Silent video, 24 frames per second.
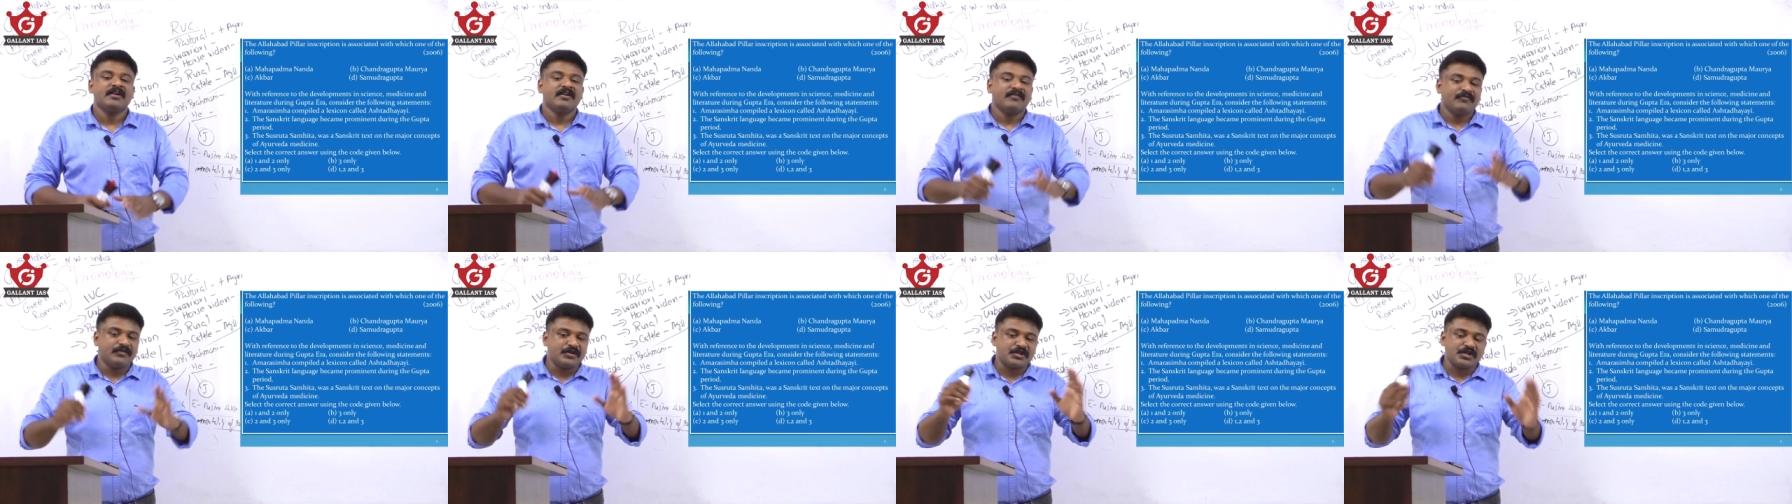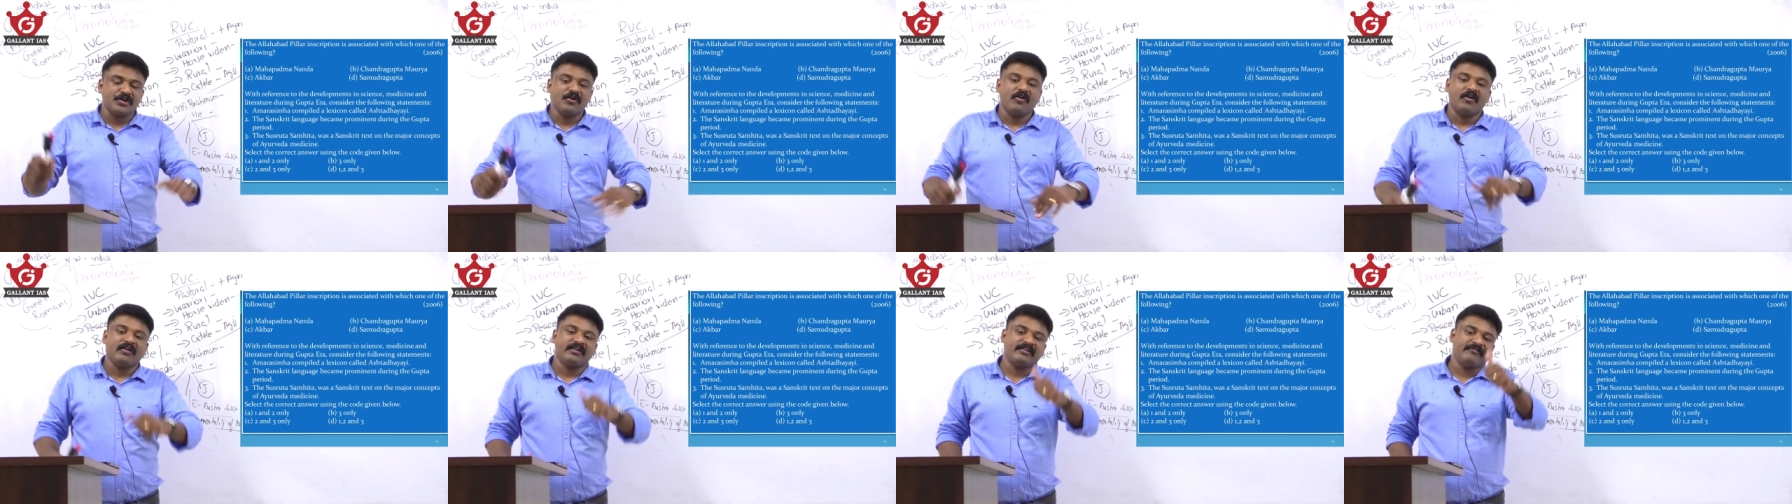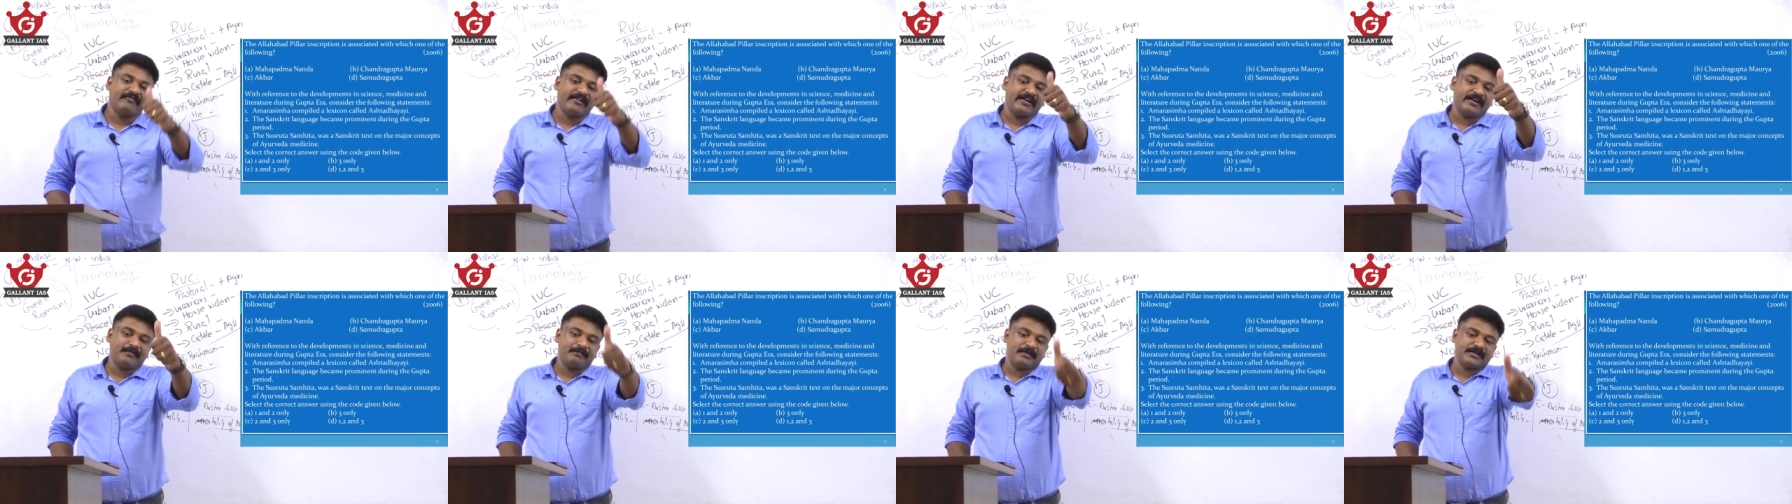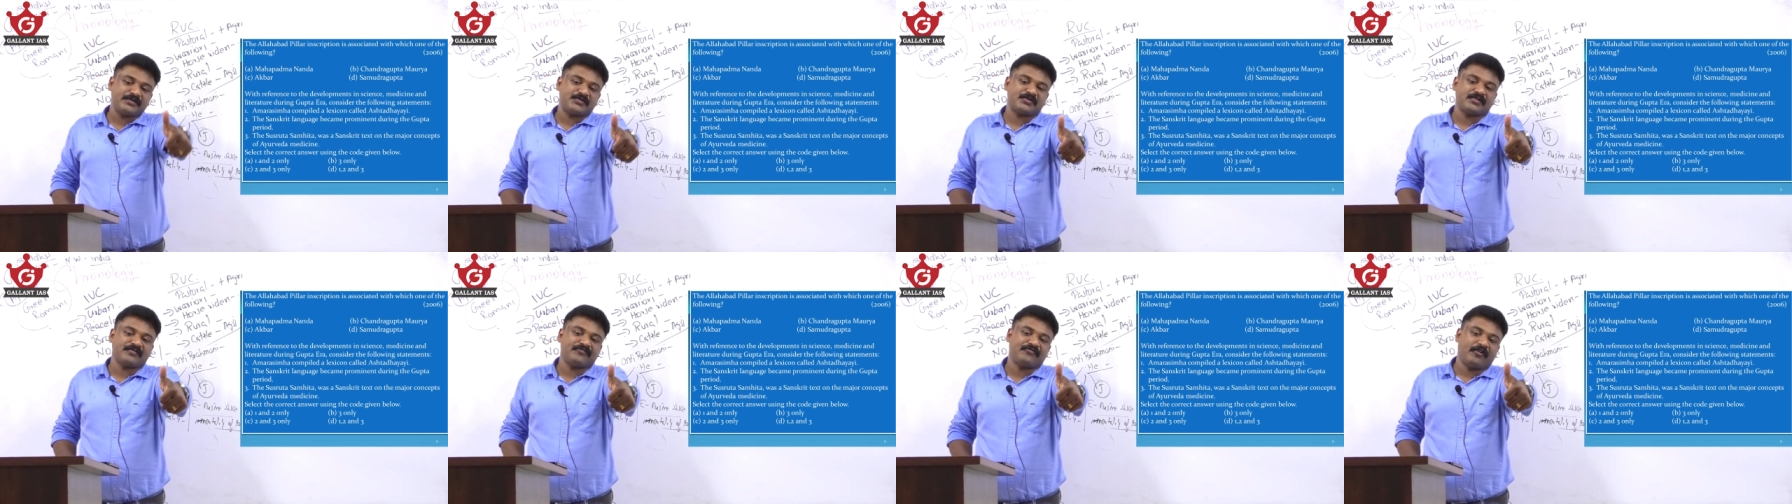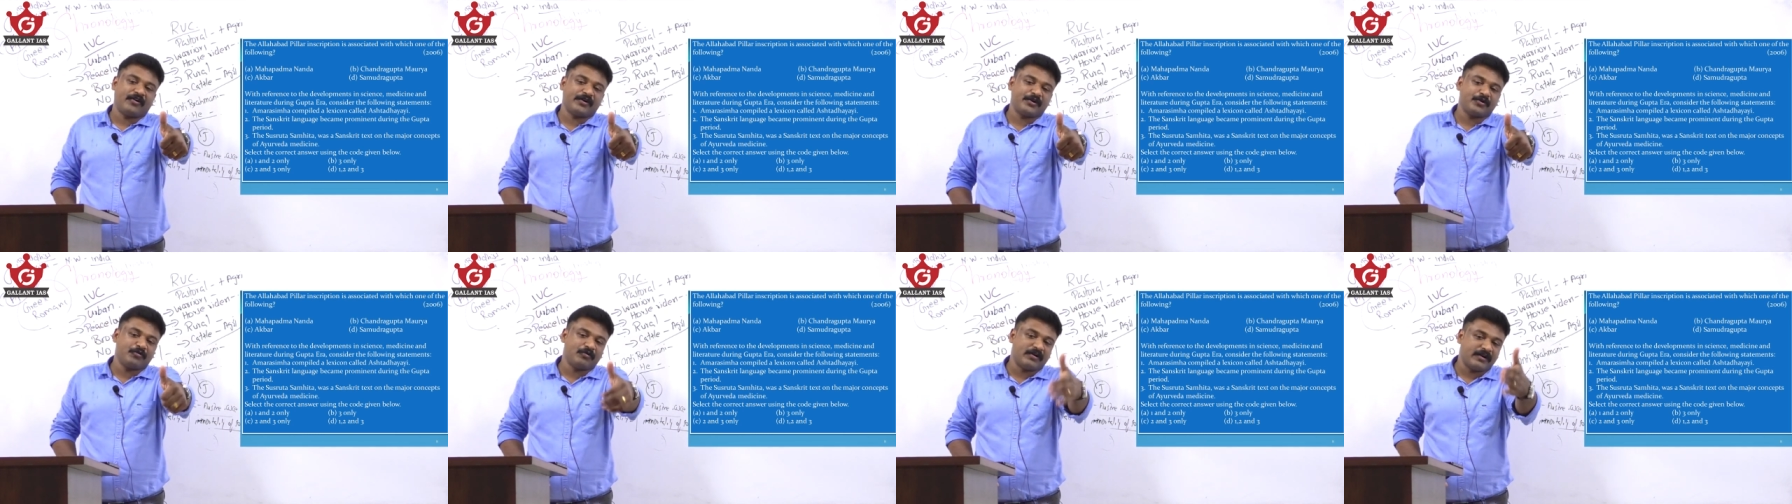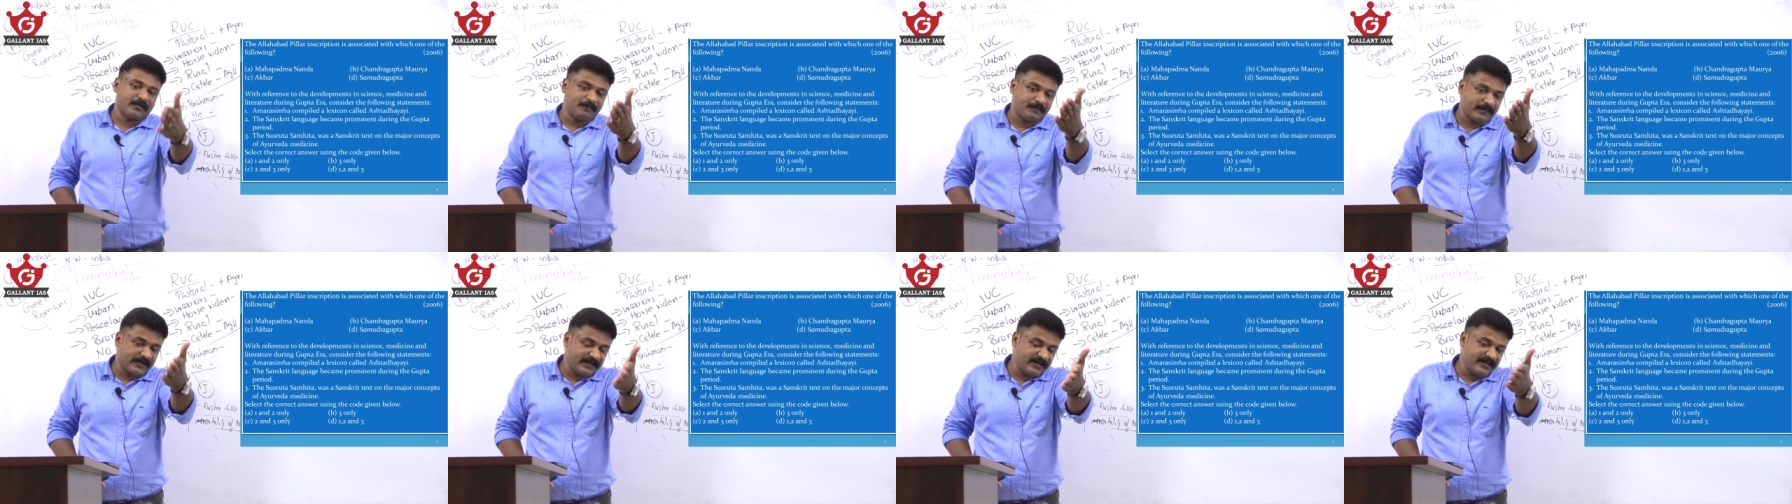wishing you all the very best for your
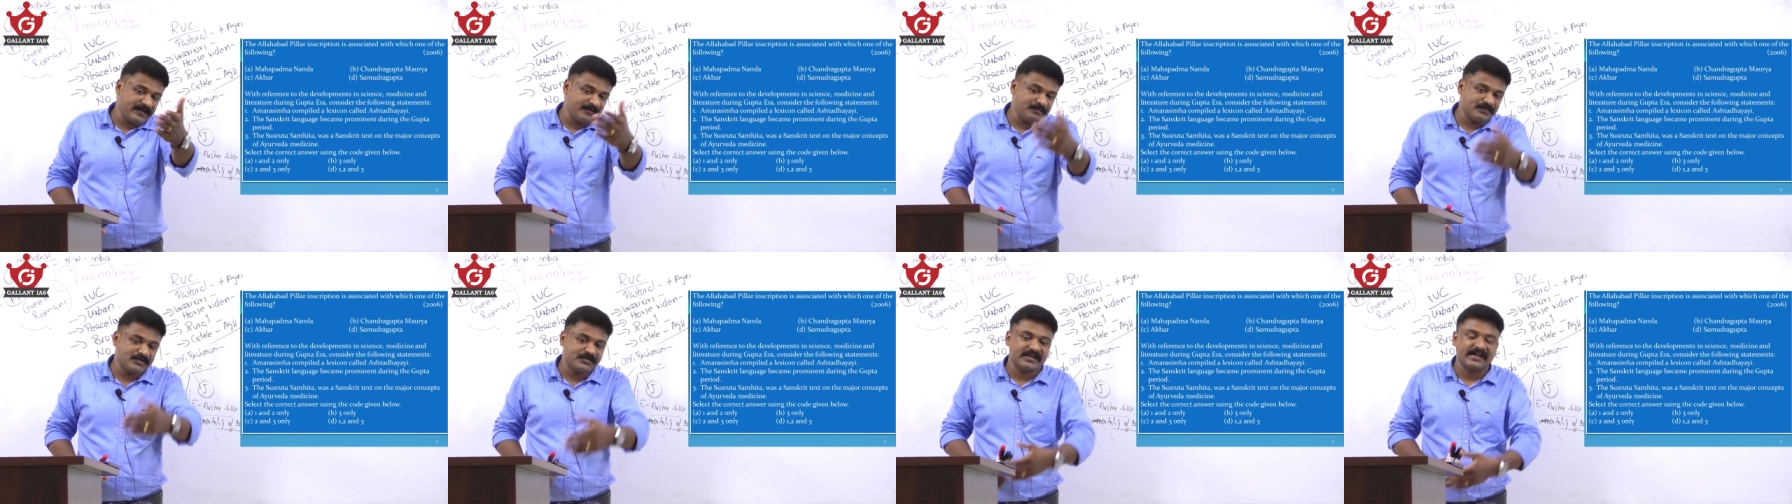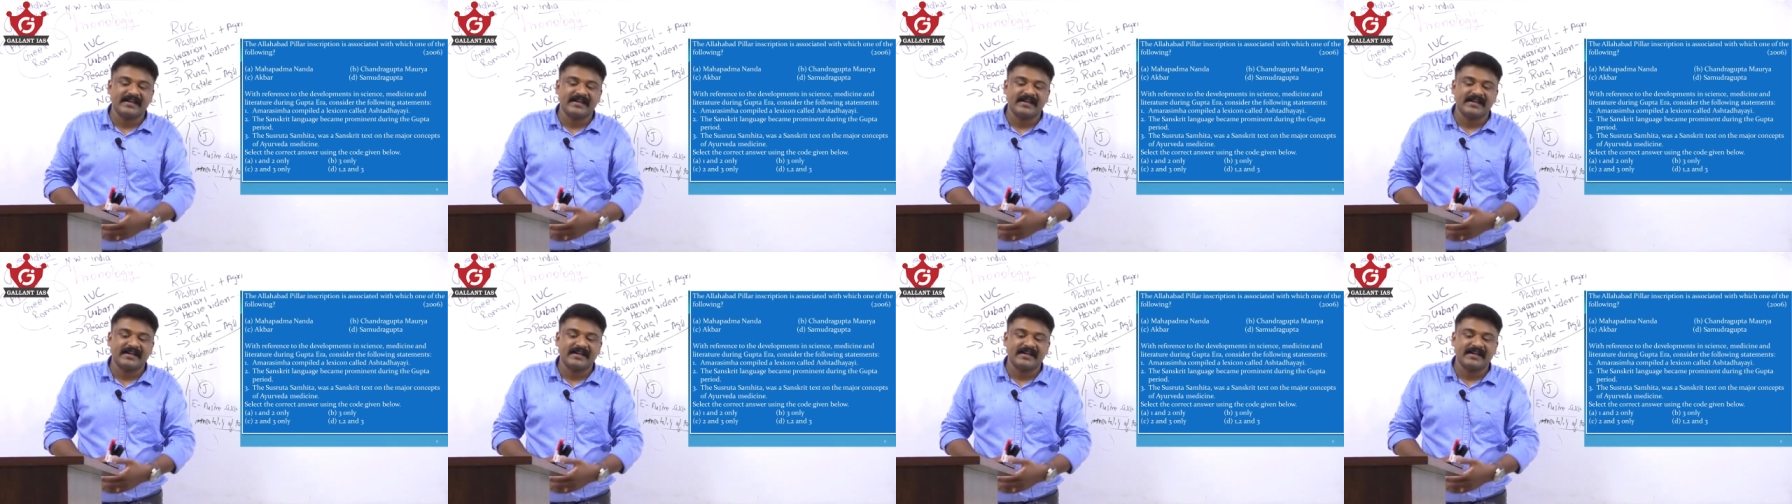prelims